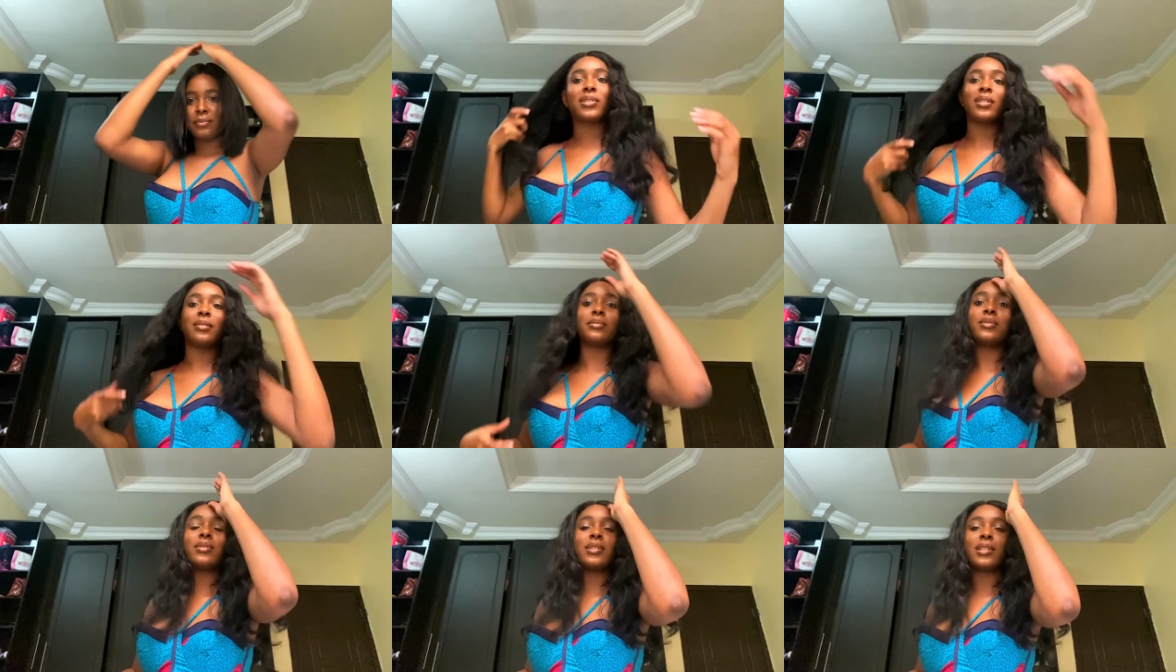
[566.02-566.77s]

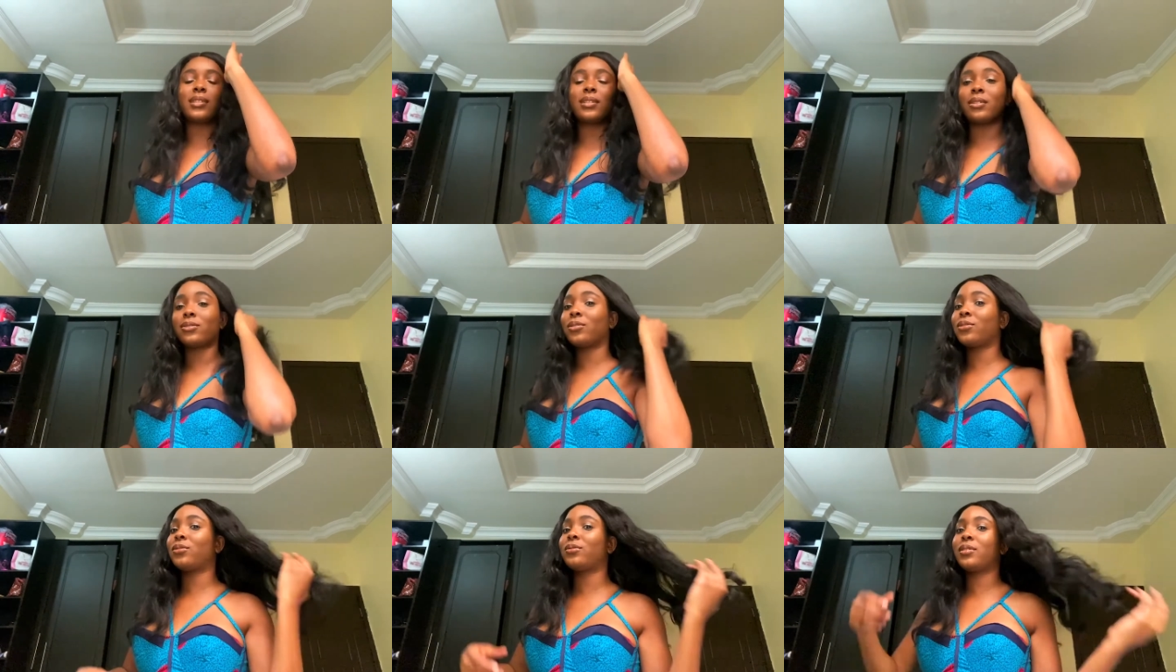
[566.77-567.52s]
again i think i'll
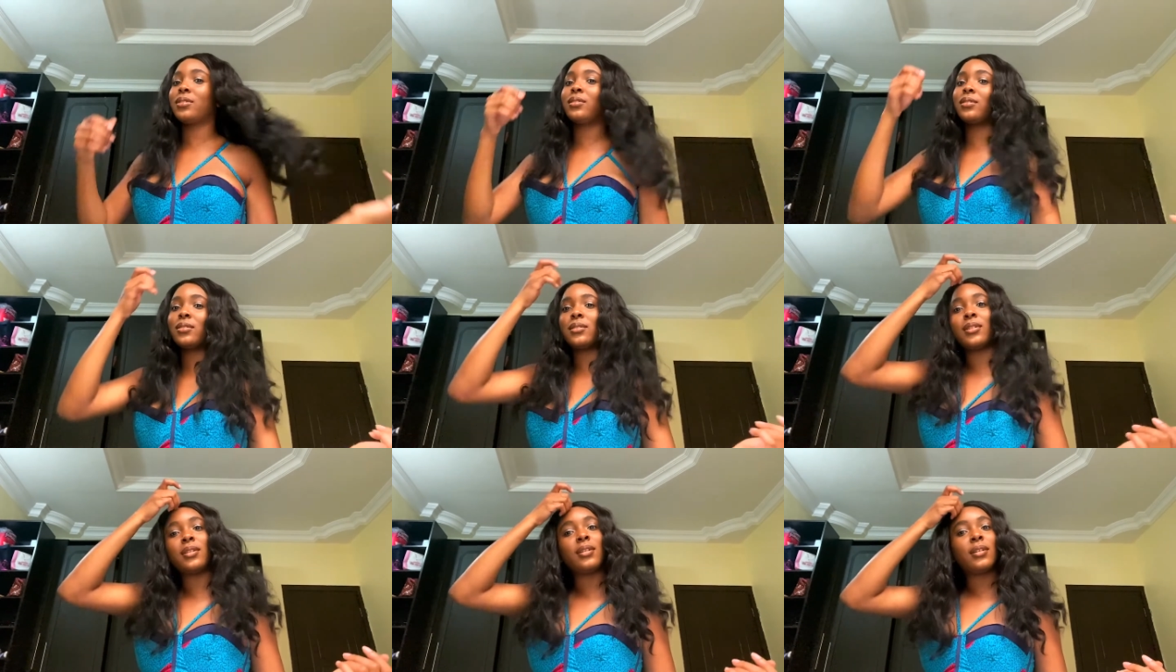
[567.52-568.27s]
just do this
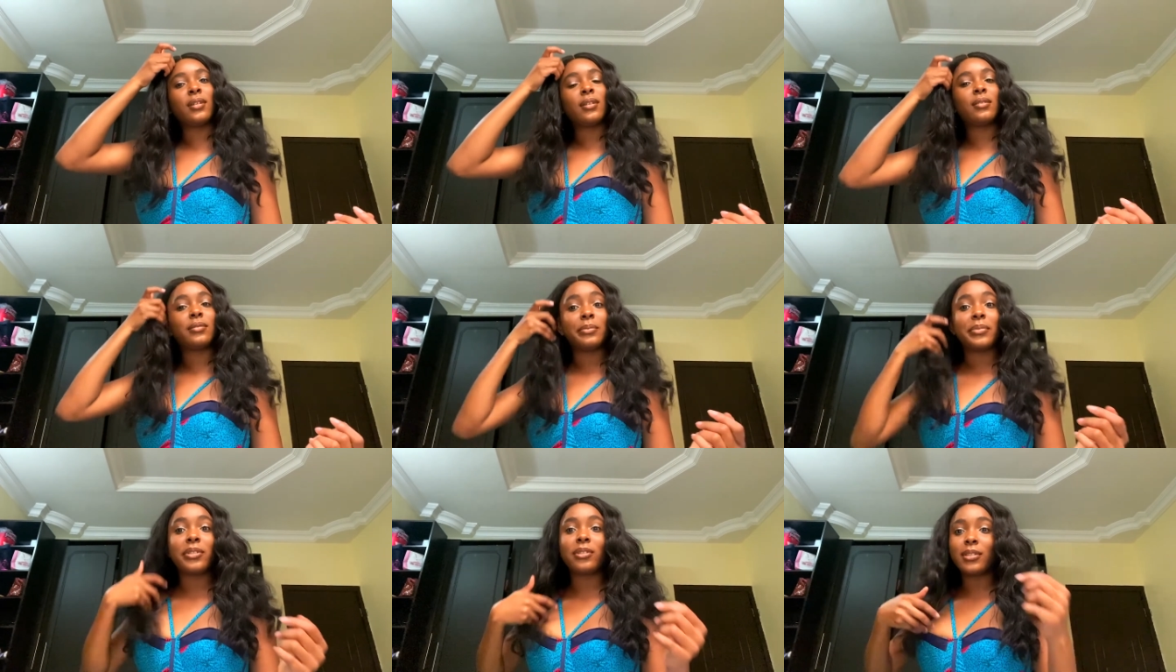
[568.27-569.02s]

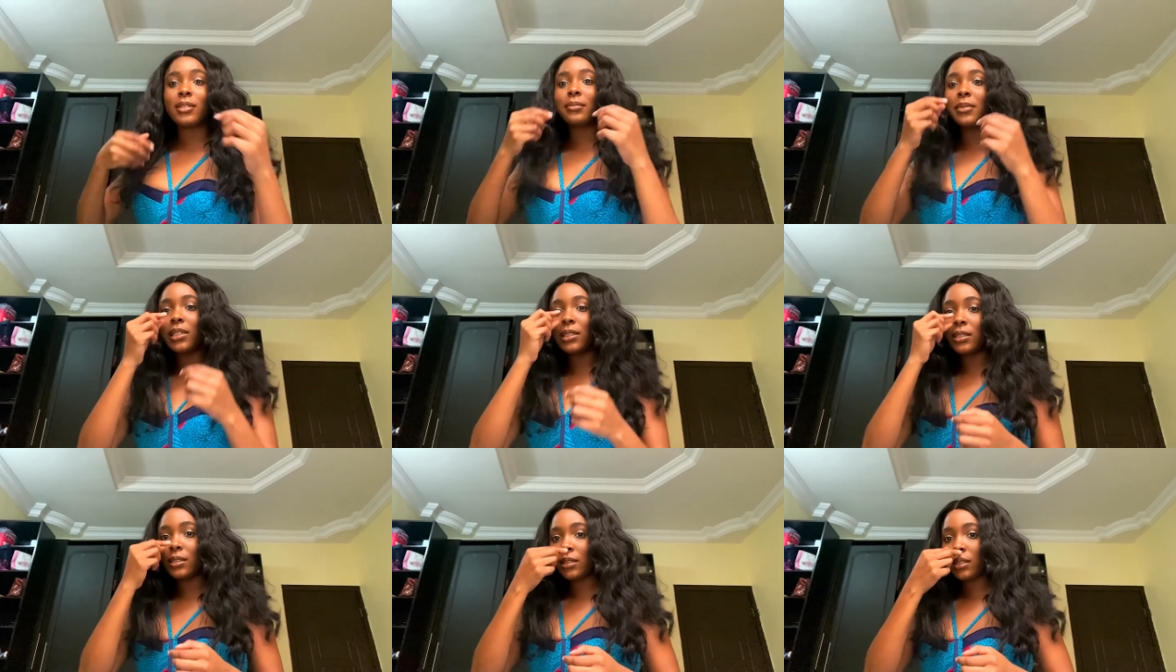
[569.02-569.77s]
because i'm
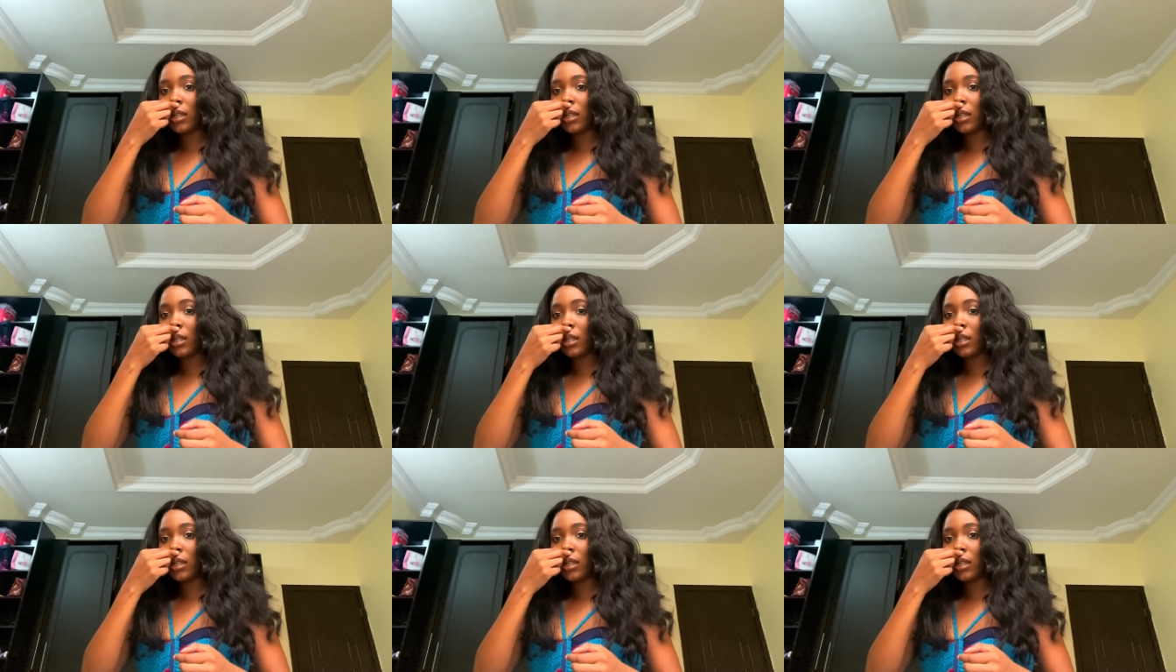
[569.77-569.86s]
lazy